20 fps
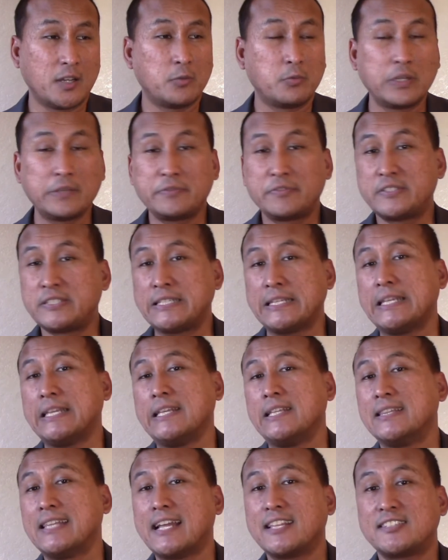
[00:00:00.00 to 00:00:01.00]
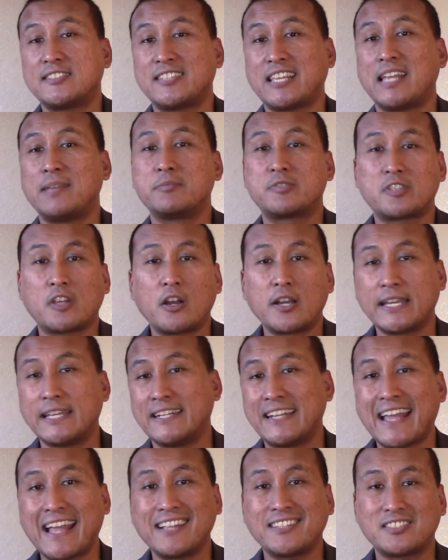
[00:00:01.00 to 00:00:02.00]
We've seen that same song
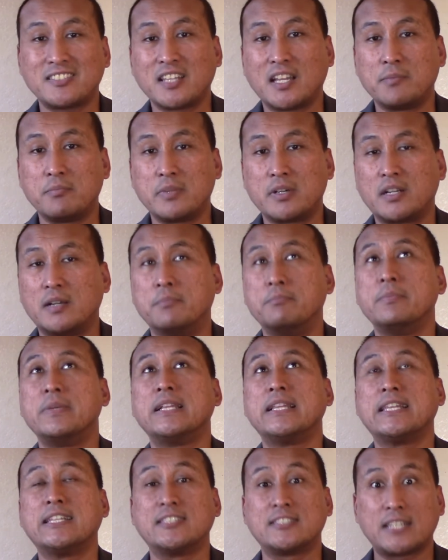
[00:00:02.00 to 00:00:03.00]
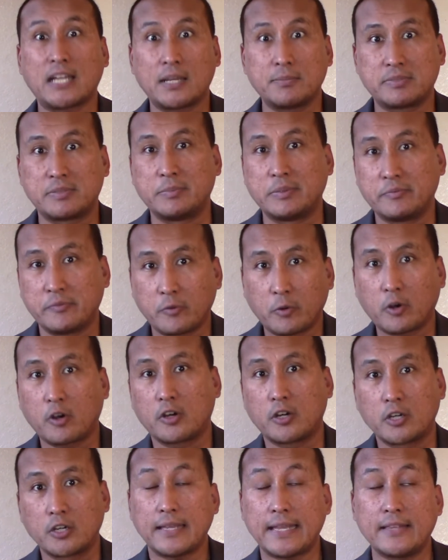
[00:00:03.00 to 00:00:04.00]
and dance number a million times
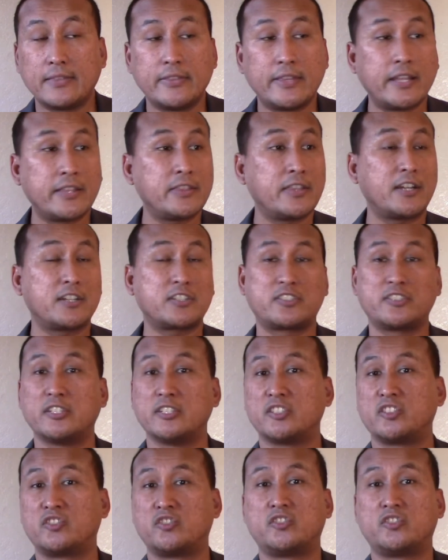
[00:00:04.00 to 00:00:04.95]
before. And then there's this